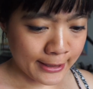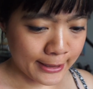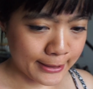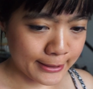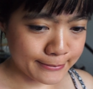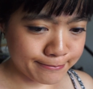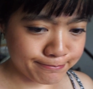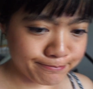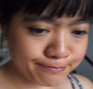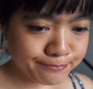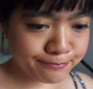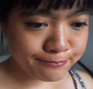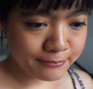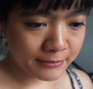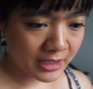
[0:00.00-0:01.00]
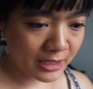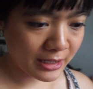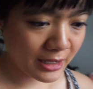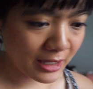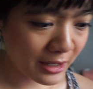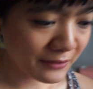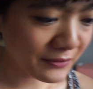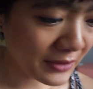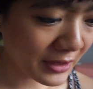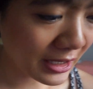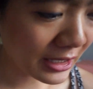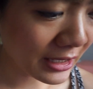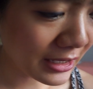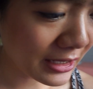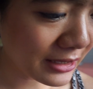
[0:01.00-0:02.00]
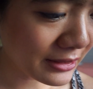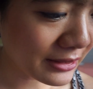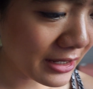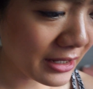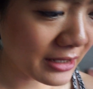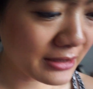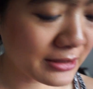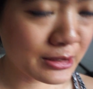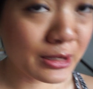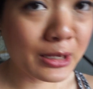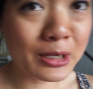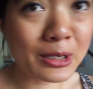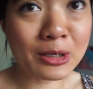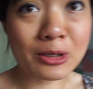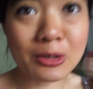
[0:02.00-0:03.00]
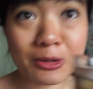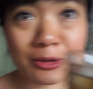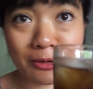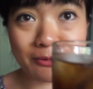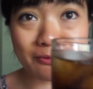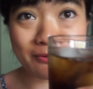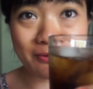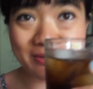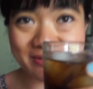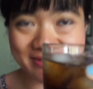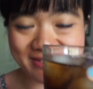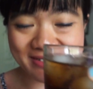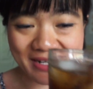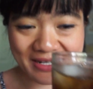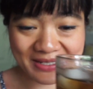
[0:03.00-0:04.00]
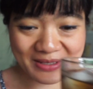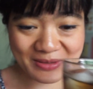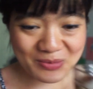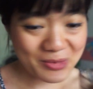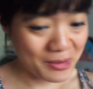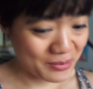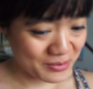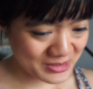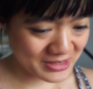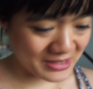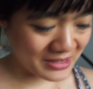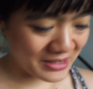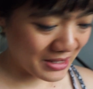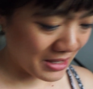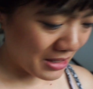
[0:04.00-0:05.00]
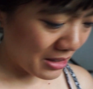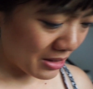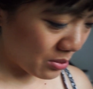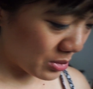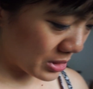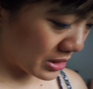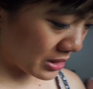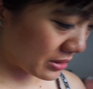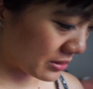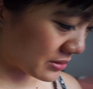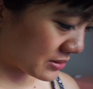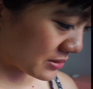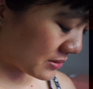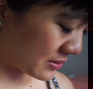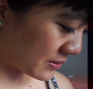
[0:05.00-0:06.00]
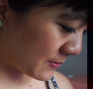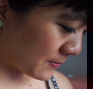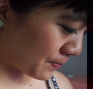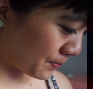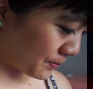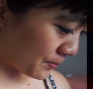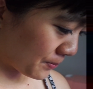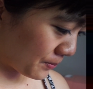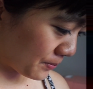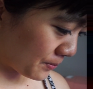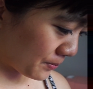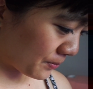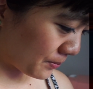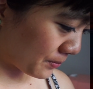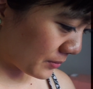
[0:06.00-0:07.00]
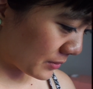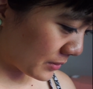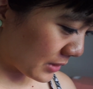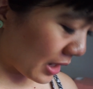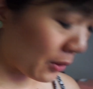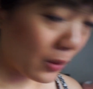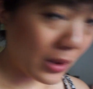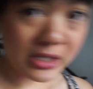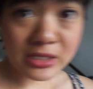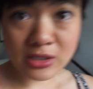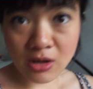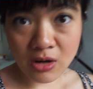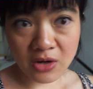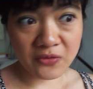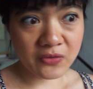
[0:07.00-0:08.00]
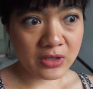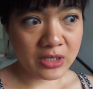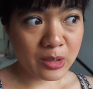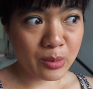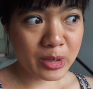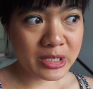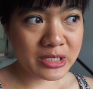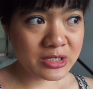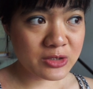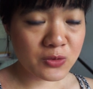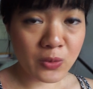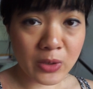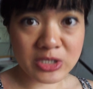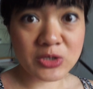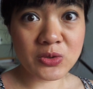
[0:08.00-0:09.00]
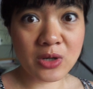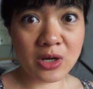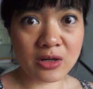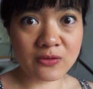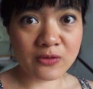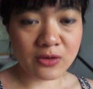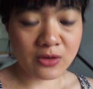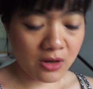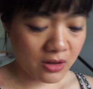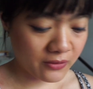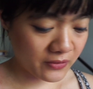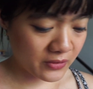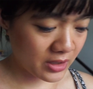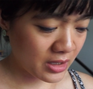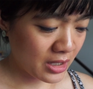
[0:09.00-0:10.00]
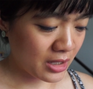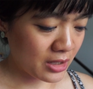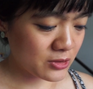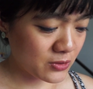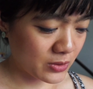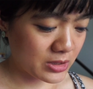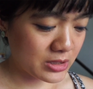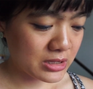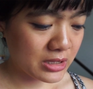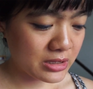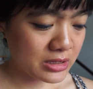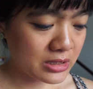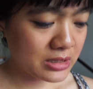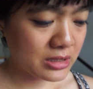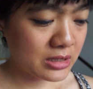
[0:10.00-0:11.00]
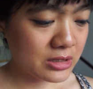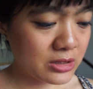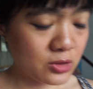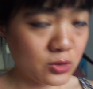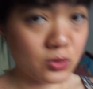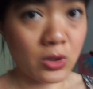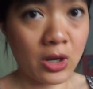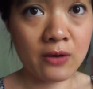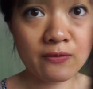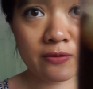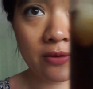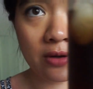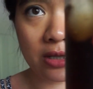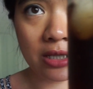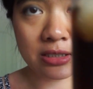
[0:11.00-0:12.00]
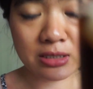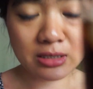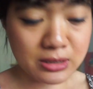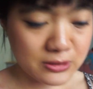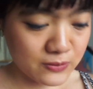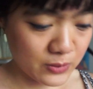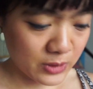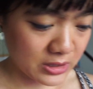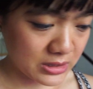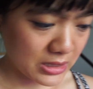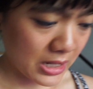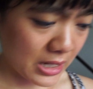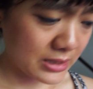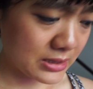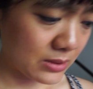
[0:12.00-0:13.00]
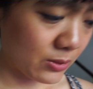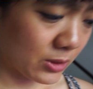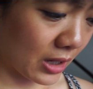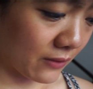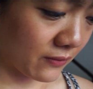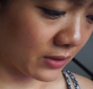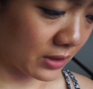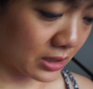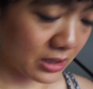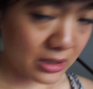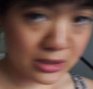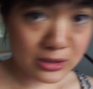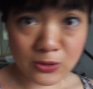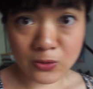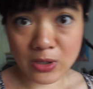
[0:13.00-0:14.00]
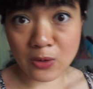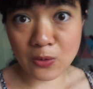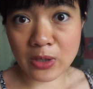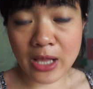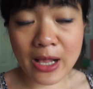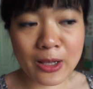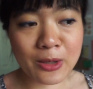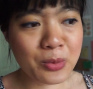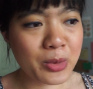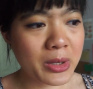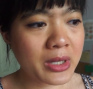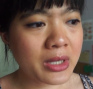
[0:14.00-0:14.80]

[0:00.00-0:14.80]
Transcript: I have a glass here of Diet Pepsi because I wanted coffee, but it's just way too hot for coffee, so I decided to have a glass of this because it has some caffeine in it, so that will help.